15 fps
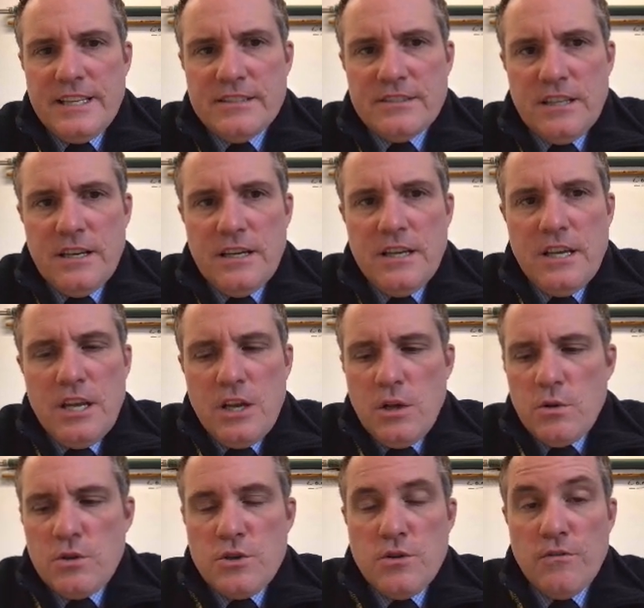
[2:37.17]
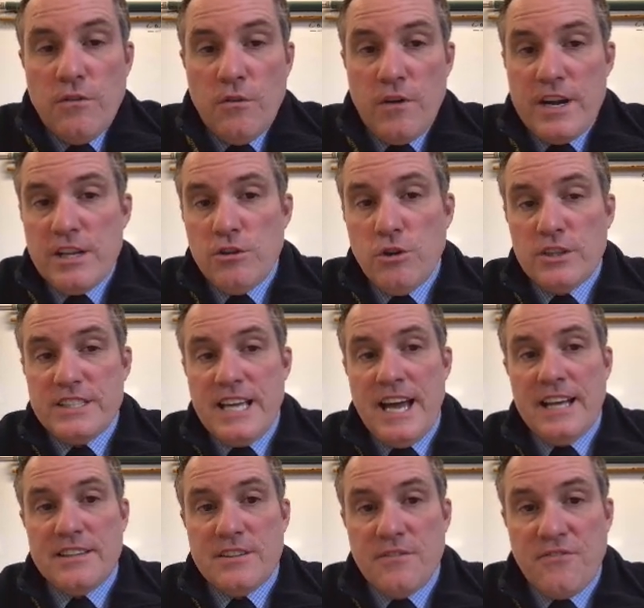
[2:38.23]
is you've already looked
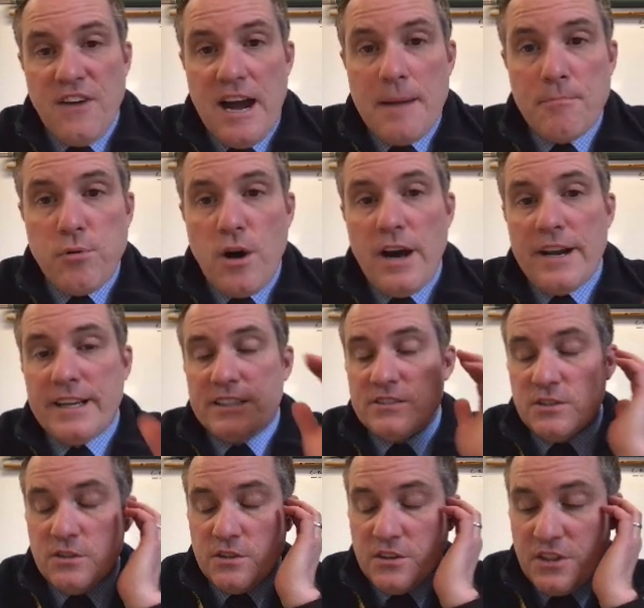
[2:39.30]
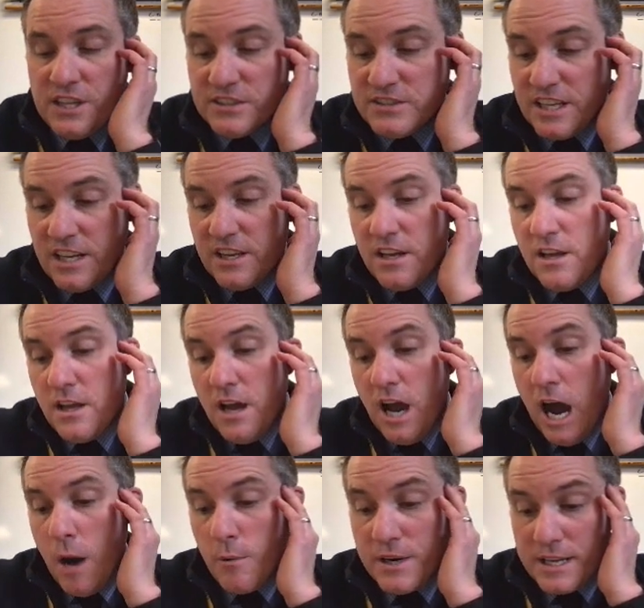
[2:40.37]
at the 5 products and things that,
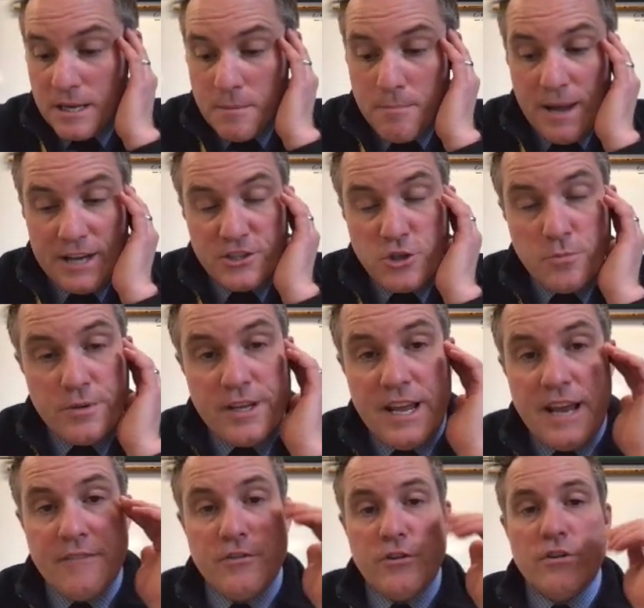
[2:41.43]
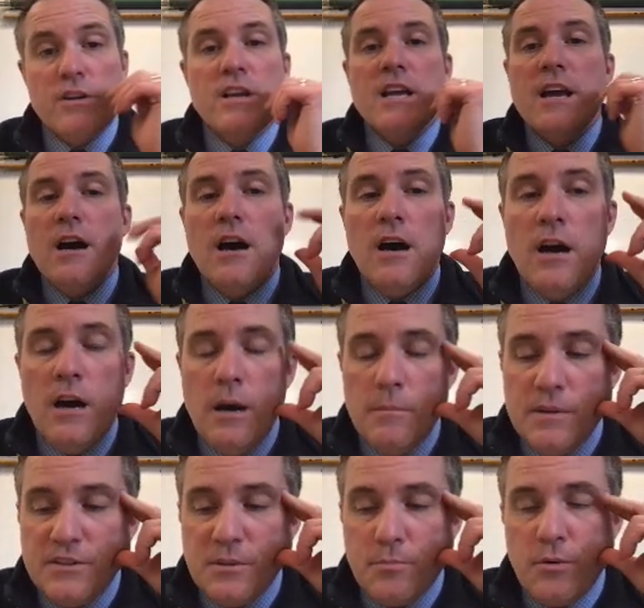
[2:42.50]
how would it impact your behavior
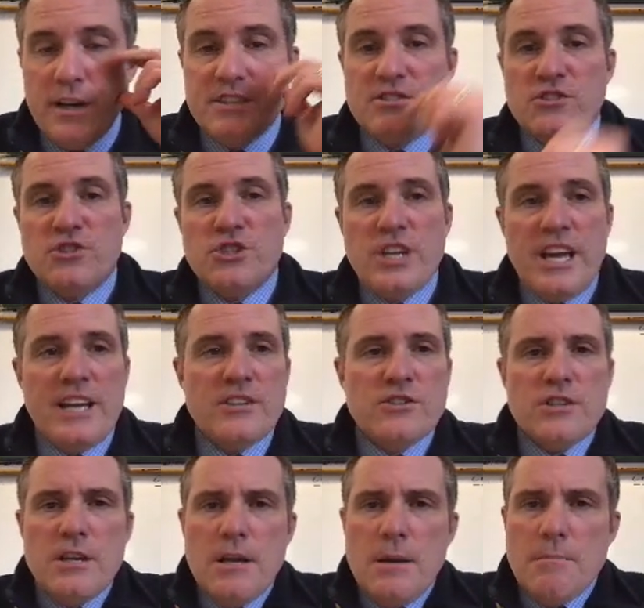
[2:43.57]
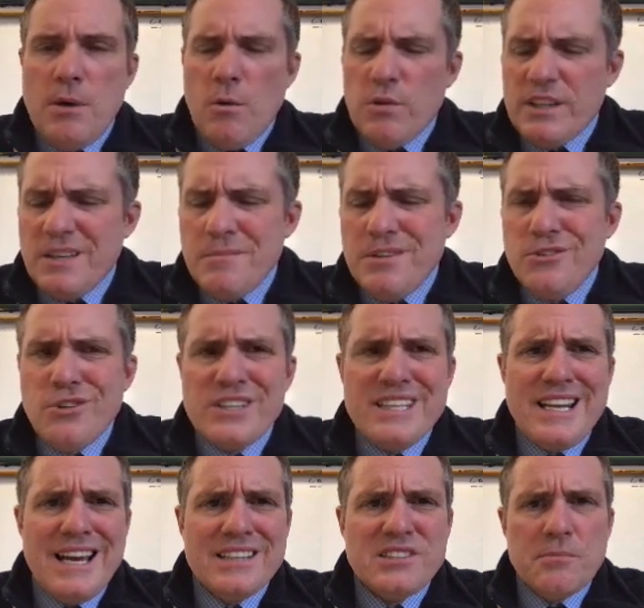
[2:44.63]
if the prices changed. But we're going to be
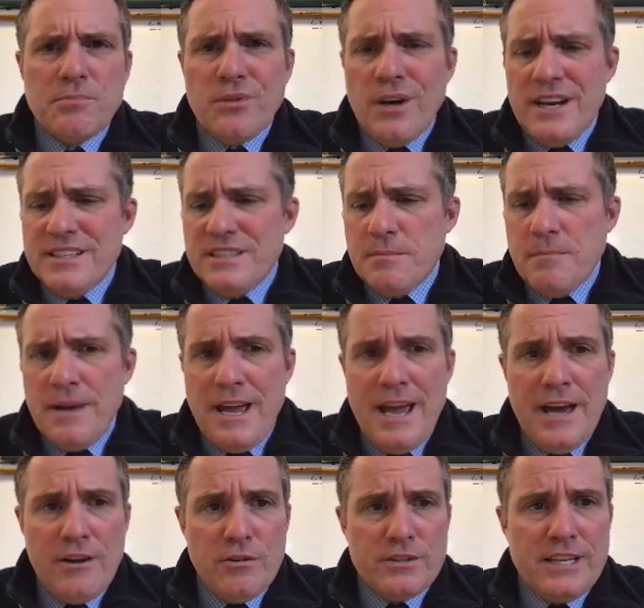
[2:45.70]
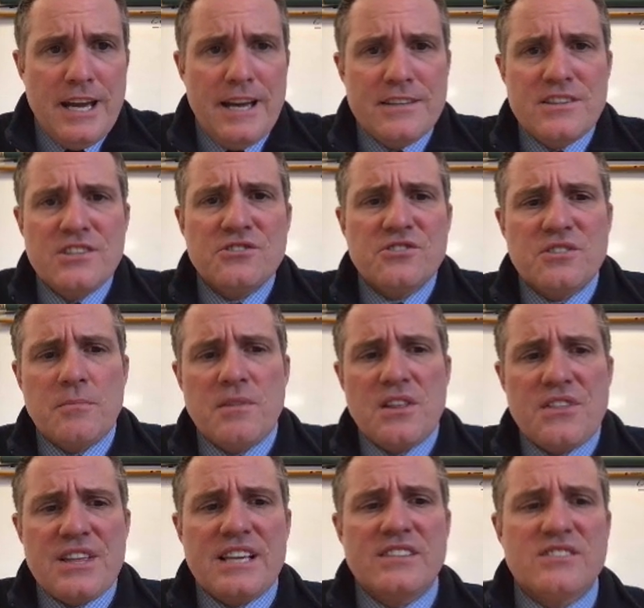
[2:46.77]
looking at supply and demand, okay? These are some of
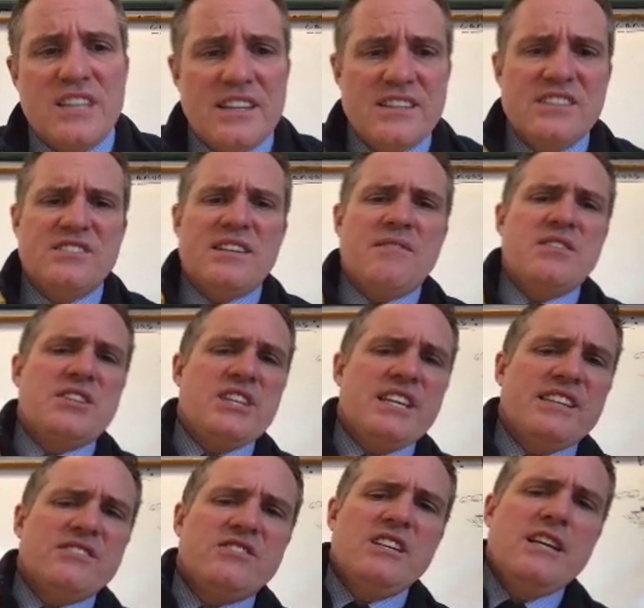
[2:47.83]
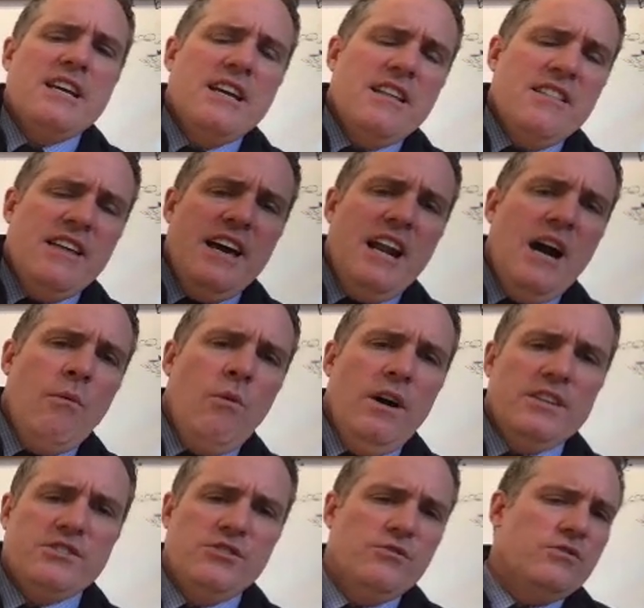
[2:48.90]
the things, these 7 things that I
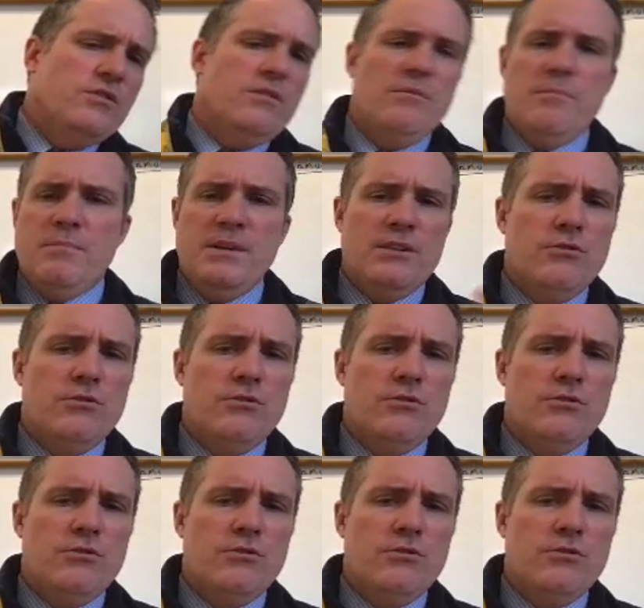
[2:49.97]
want you to be